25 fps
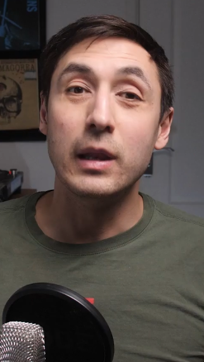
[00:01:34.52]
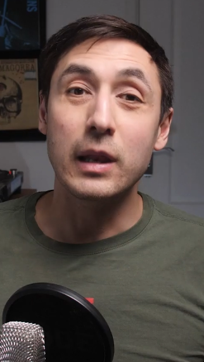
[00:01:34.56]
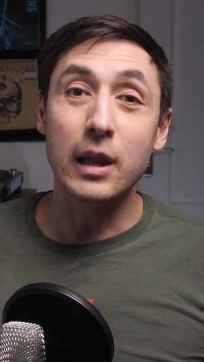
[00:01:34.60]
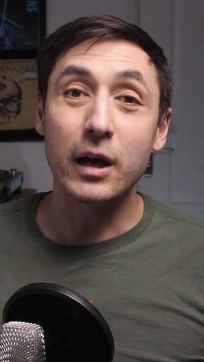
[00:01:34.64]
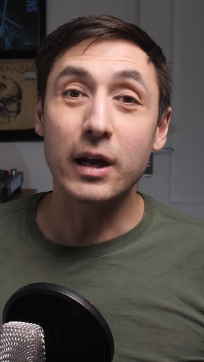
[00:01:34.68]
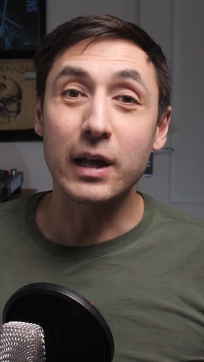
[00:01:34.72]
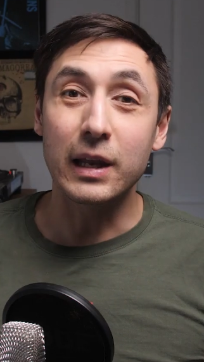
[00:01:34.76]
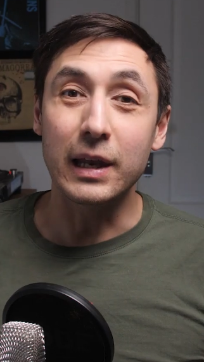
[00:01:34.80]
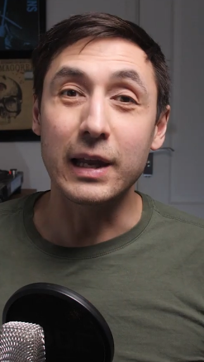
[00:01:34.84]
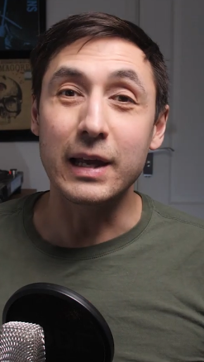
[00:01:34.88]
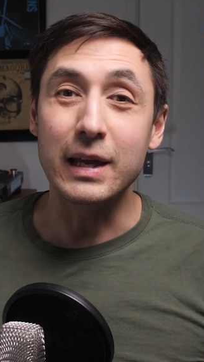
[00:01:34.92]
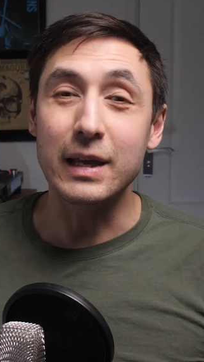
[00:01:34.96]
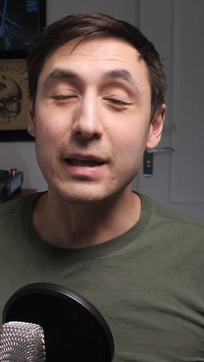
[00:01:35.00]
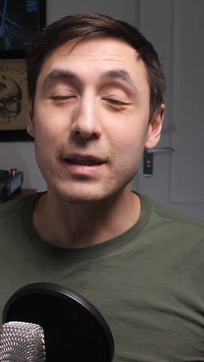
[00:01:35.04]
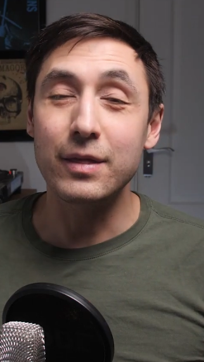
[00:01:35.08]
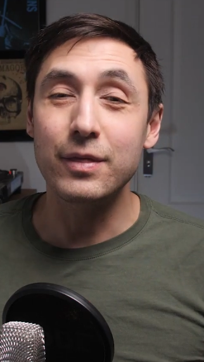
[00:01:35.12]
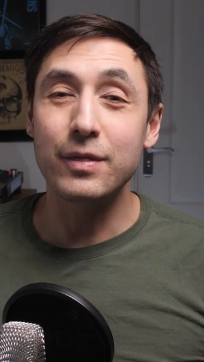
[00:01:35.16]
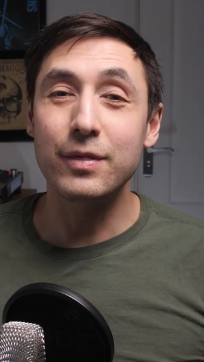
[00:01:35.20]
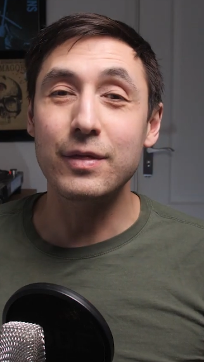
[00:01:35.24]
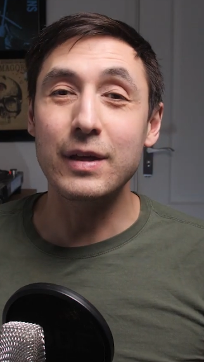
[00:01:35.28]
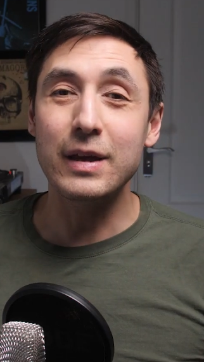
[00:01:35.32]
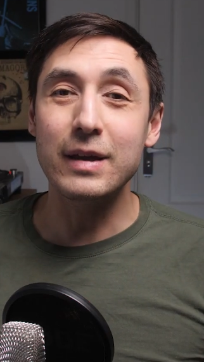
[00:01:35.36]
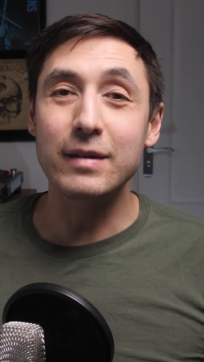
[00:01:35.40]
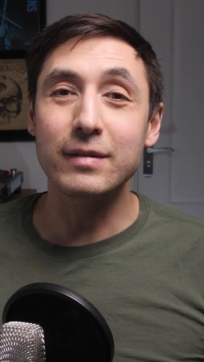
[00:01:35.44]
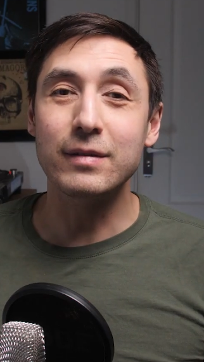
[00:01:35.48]
Luckily,
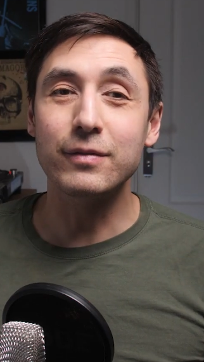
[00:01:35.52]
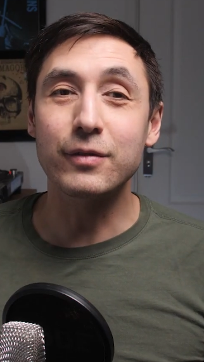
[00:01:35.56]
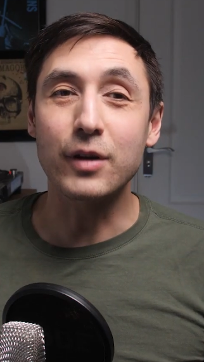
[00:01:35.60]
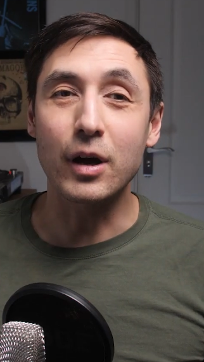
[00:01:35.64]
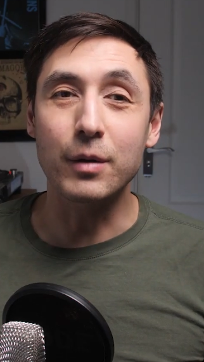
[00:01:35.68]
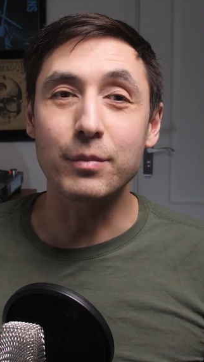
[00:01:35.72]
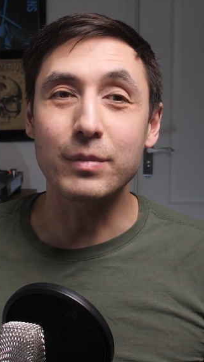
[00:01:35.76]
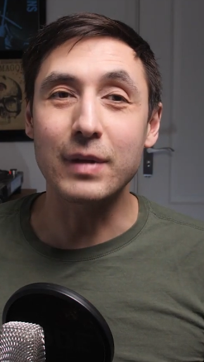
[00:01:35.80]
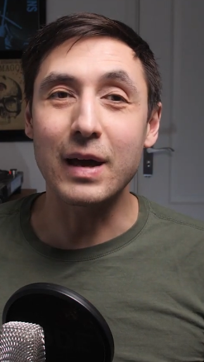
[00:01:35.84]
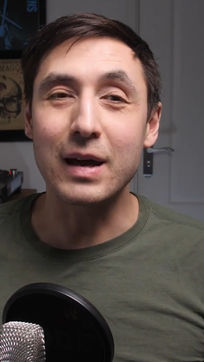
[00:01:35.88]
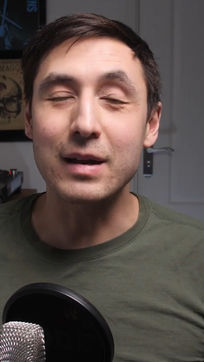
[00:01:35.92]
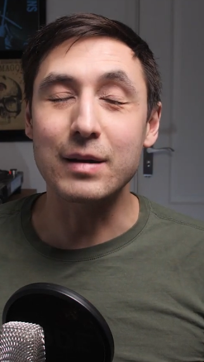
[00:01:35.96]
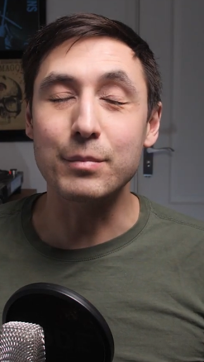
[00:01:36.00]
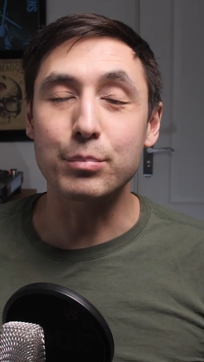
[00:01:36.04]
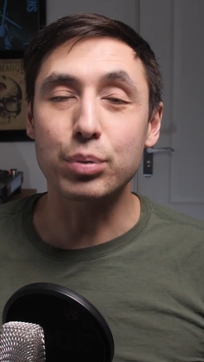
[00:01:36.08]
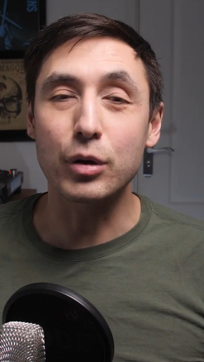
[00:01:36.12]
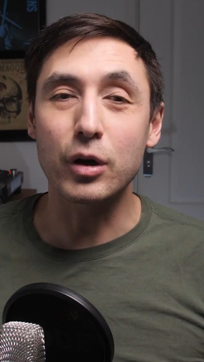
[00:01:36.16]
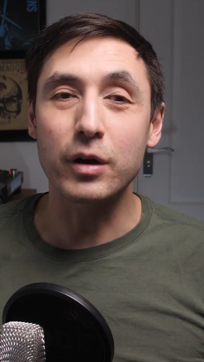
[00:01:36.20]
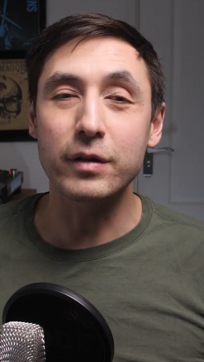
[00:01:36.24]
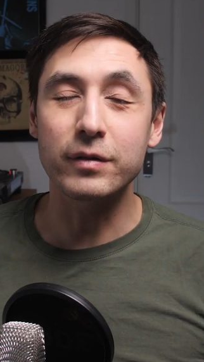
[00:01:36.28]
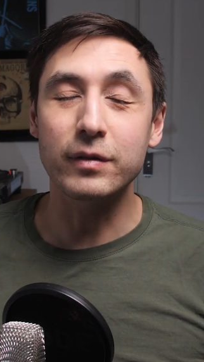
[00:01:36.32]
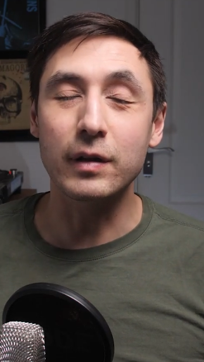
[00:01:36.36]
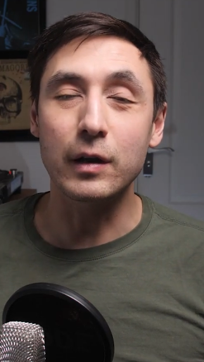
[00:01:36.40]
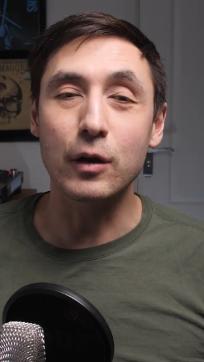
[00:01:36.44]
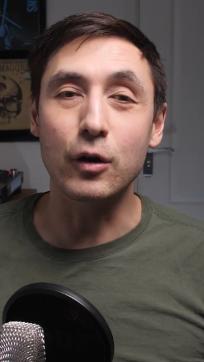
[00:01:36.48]
these have come down in
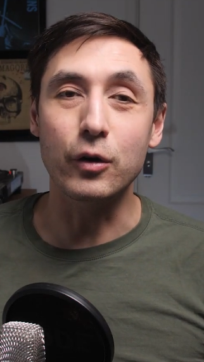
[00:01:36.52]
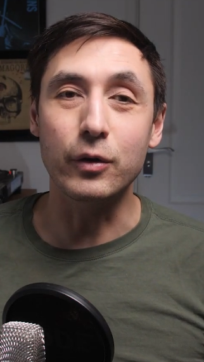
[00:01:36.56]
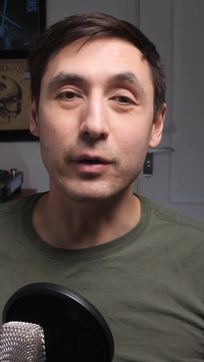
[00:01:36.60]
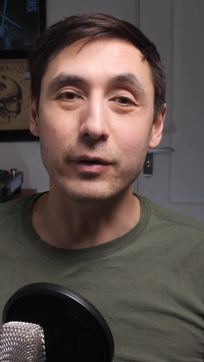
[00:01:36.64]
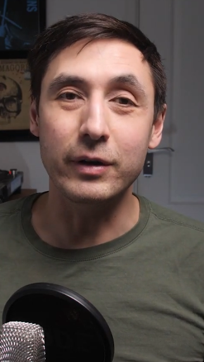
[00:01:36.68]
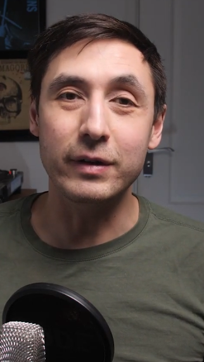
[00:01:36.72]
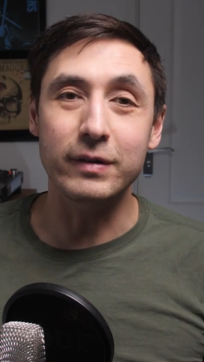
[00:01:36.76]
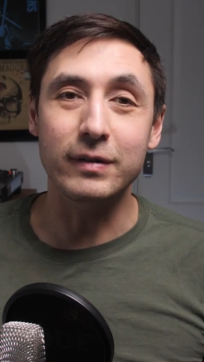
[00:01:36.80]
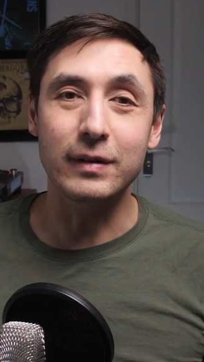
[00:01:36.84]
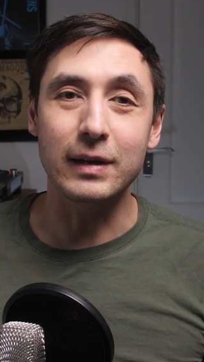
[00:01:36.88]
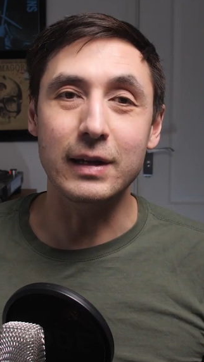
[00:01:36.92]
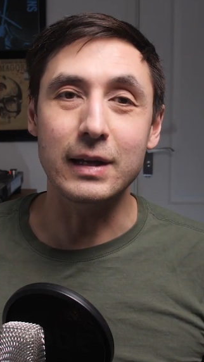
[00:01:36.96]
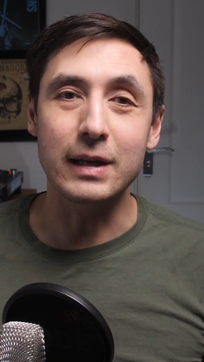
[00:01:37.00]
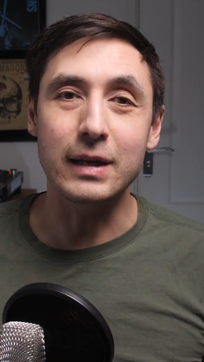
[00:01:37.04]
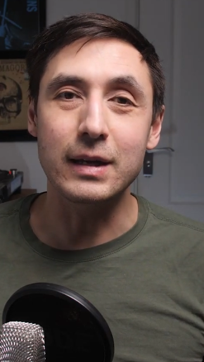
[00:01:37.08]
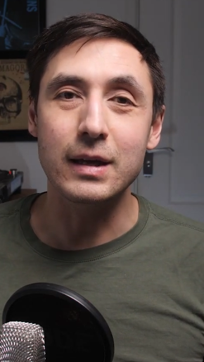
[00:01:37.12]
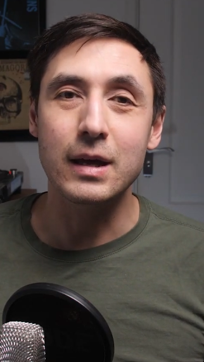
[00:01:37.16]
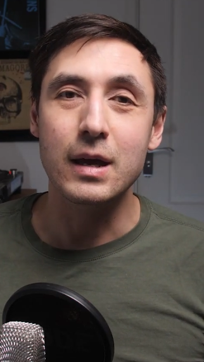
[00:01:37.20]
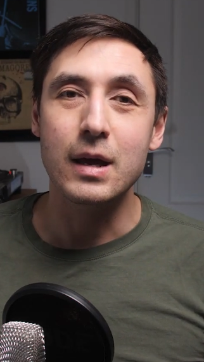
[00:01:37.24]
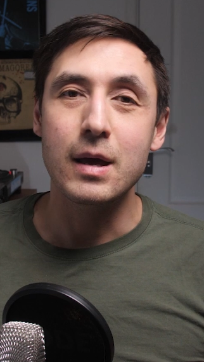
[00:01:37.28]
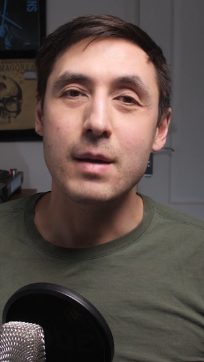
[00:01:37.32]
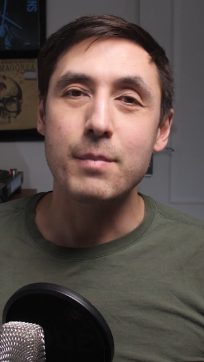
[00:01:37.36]
price a lot recently,